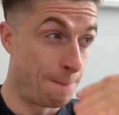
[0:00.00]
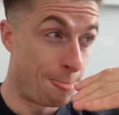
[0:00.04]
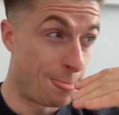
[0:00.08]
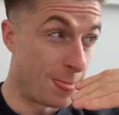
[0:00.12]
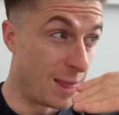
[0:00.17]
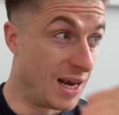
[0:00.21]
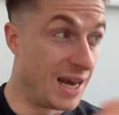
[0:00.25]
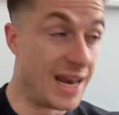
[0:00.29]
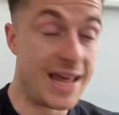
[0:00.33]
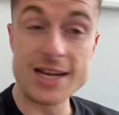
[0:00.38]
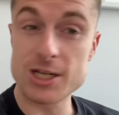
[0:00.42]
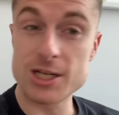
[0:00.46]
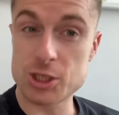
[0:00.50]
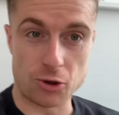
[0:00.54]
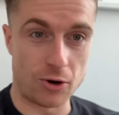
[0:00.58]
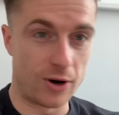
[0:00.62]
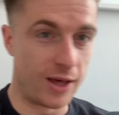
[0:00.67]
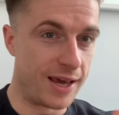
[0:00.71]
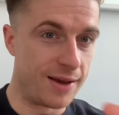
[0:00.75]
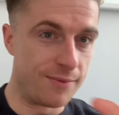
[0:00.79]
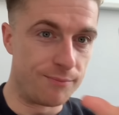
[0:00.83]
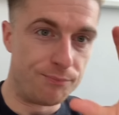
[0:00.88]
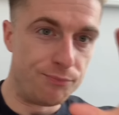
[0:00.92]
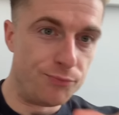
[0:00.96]

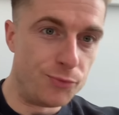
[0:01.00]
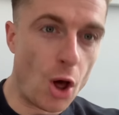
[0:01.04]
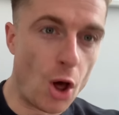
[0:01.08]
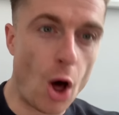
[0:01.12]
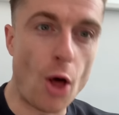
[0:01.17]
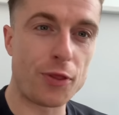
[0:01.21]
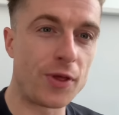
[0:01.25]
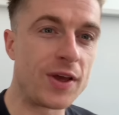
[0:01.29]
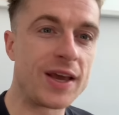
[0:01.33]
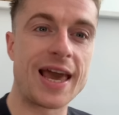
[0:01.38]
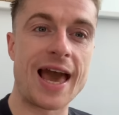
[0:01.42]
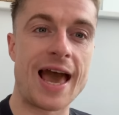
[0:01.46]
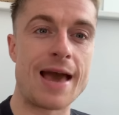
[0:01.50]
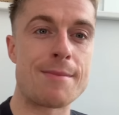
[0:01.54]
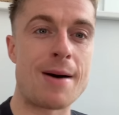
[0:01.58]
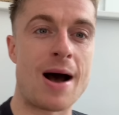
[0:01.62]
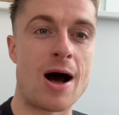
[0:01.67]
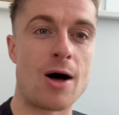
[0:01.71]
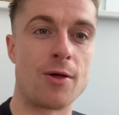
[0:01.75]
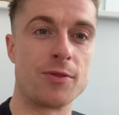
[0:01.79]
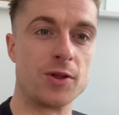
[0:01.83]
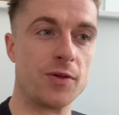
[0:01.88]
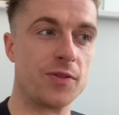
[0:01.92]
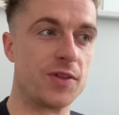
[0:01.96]
Literally nothing came
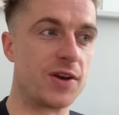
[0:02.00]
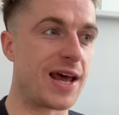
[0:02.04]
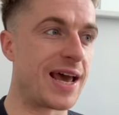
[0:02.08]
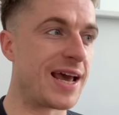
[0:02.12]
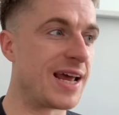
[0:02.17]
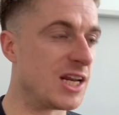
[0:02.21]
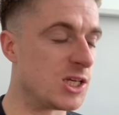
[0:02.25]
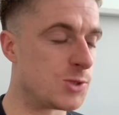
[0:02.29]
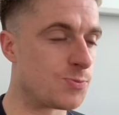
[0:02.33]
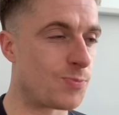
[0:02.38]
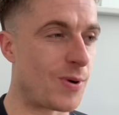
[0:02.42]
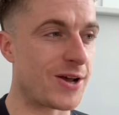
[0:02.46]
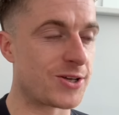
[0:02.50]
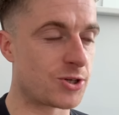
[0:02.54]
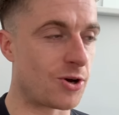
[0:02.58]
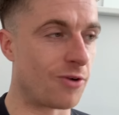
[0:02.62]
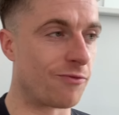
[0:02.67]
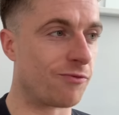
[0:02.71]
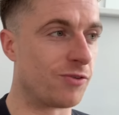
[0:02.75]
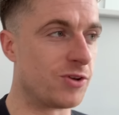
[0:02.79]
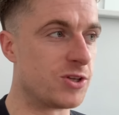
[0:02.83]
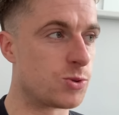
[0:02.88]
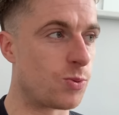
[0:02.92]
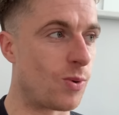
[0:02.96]
out the other day in his press
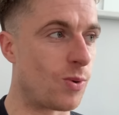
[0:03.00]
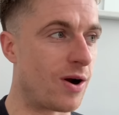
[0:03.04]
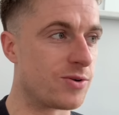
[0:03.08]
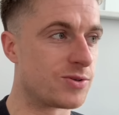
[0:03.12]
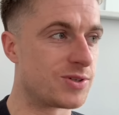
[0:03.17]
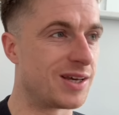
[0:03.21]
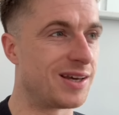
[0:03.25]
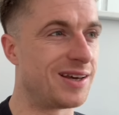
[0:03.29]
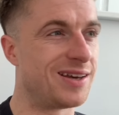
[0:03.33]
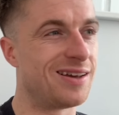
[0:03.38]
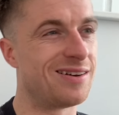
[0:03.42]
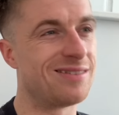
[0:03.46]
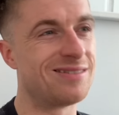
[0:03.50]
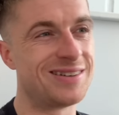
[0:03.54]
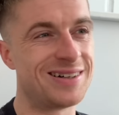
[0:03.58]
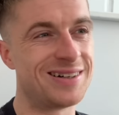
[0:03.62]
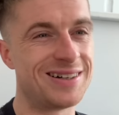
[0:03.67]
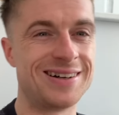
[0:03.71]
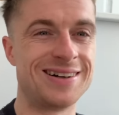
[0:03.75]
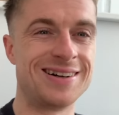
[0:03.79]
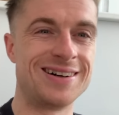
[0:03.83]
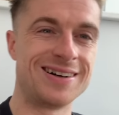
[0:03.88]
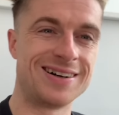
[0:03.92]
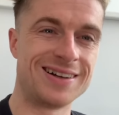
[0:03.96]
conference where I was thinking, you
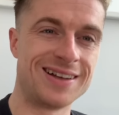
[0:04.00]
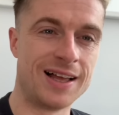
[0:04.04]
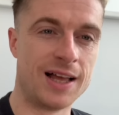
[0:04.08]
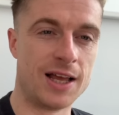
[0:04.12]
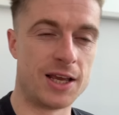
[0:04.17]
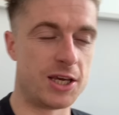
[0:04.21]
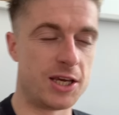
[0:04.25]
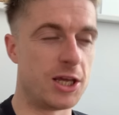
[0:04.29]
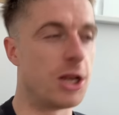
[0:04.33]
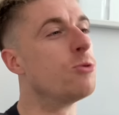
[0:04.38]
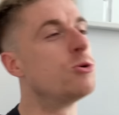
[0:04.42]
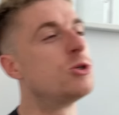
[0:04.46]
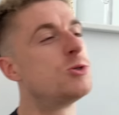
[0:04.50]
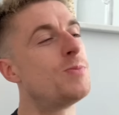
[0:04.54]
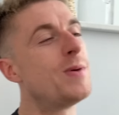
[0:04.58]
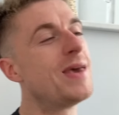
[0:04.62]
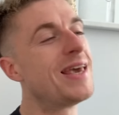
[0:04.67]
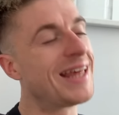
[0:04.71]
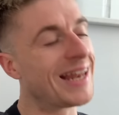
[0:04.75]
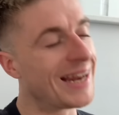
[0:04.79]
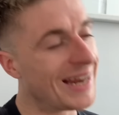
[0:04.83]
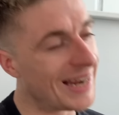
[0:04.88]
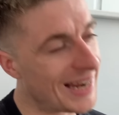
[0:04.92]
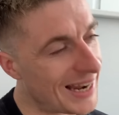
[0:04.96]
know, he was
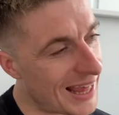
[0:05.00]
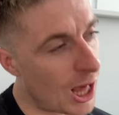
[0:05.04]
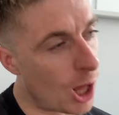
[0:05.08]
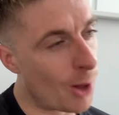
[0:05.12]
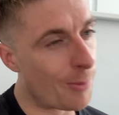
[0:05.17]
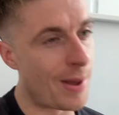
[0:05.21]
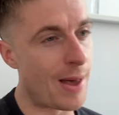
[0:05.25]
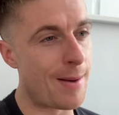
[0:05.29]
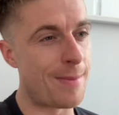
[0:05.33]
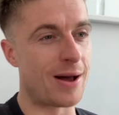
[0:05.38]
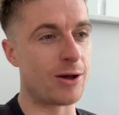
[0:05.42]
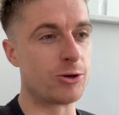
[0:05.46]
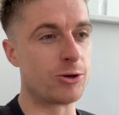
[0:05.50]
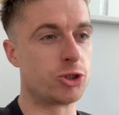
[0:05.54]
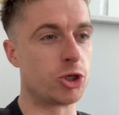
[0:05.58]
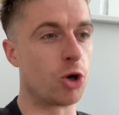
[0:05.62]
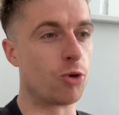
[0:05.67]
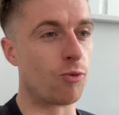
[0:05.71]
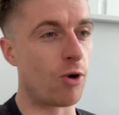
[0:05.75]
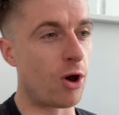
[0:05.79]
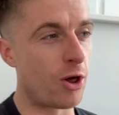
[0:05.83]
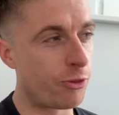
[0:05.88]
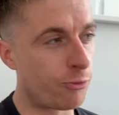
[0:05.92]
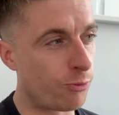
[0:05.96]
speaking a little bit about Joe
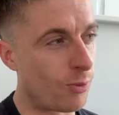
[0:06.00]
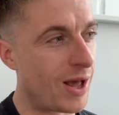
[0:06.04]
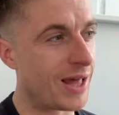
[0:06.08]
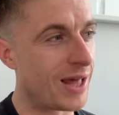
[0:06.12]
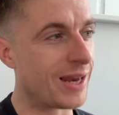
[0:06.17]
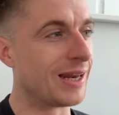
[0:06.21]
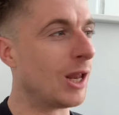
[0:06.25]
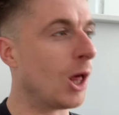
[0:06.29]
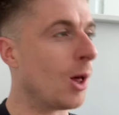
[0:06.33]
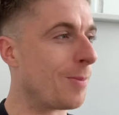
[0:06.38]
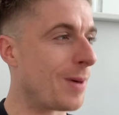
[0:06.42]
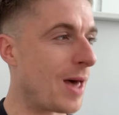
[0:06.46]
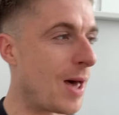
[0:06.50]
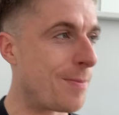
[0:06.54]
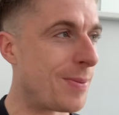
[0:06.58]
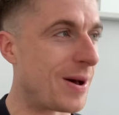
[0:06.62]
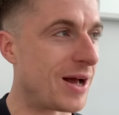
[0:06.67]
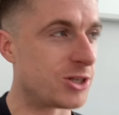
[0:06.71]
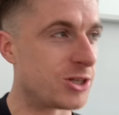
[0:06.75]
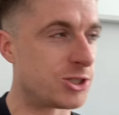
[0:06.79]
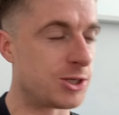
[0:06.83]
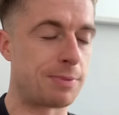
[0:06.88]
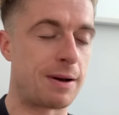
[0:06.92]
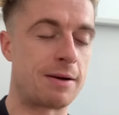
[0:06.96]
Rothwell, a little bit of
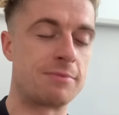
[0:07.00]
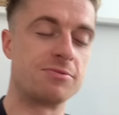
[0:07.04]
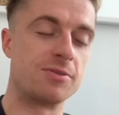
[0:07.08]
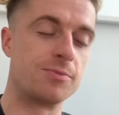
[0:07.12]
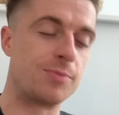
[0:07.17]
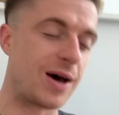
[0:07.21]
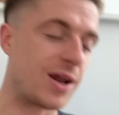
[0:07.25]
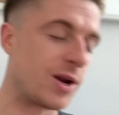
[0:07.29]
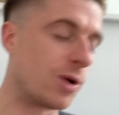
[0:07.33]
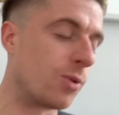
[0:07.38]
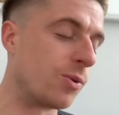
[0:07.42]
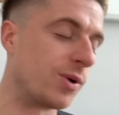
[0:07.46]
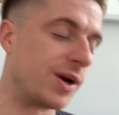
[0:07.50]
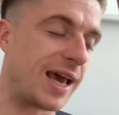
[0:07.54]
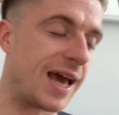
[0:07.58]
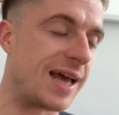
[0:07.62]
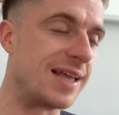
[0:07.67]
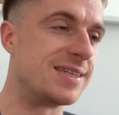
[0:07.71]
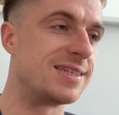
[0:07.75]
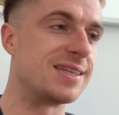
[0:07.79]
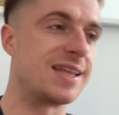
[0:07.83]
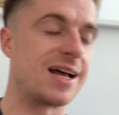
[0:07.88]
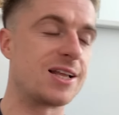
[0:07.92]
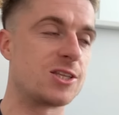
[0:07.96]
Patrick Bamford, but I don't want to get
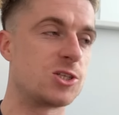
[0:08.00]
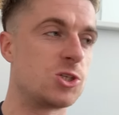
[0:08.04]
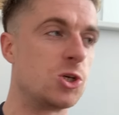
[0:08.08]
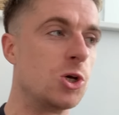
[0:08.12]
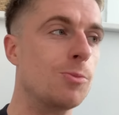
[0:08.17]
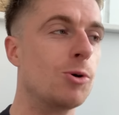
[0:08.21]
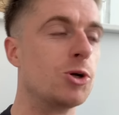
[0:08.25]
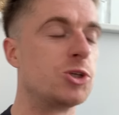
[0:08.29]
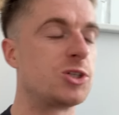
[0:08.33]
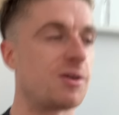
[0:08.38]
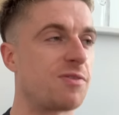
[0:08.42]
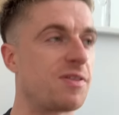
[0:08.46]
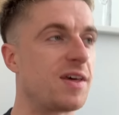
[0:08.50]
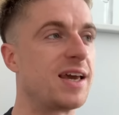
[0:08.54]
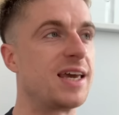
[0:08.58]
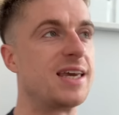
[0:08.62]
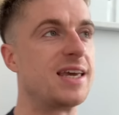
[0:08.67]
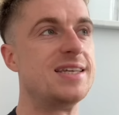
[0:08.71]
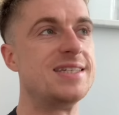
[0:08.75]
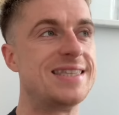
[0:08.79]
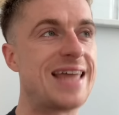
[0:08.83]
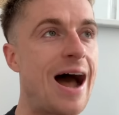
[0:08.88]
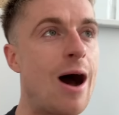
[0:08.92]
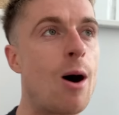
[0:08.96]
into that too much. I think
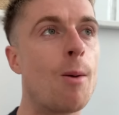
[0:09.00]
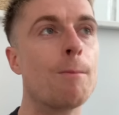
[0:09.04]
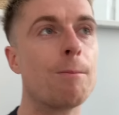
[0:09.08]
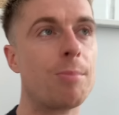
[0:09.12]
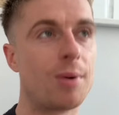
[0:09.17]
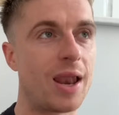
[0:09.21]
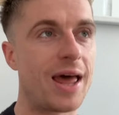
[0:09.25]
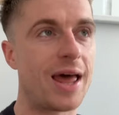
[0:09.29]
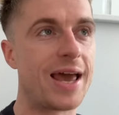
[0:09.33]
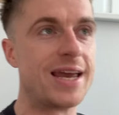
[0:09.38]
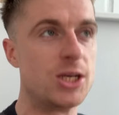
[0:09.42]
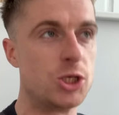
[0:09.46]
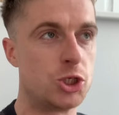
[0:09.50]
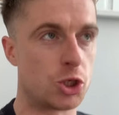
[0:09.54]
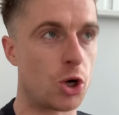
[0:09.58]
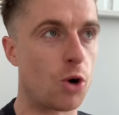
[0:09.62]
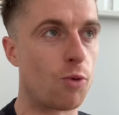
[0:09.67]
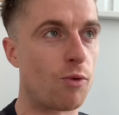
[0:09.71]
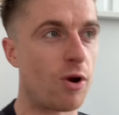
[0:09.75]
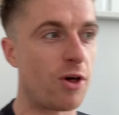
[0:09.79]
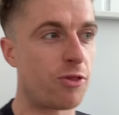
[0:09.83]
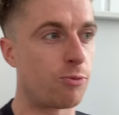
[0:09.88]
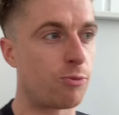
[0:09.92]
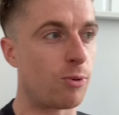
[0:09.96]
he's downplaying
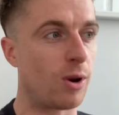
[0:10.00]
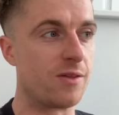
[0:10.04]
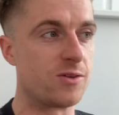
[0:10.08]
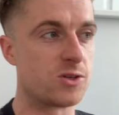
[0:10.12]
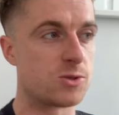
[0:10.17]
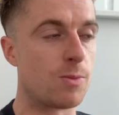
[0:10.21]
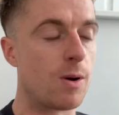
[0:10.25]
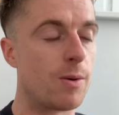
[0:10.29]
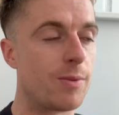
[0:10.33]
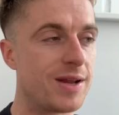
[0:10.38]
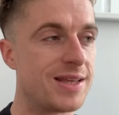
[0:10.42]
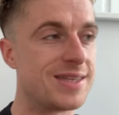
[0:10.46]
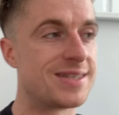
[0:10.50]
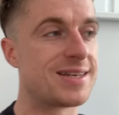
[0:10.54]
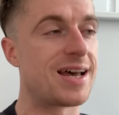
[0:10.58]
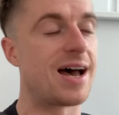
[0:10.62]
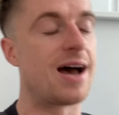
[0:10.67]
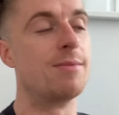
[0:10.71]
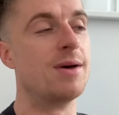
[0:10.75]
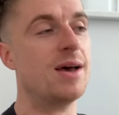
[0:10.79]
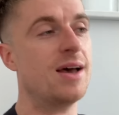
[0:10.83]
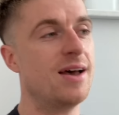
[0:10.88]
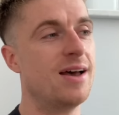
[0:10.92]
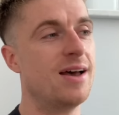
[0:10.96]
Joe Rothwell at this moment in
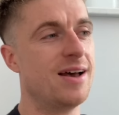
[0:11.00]
time.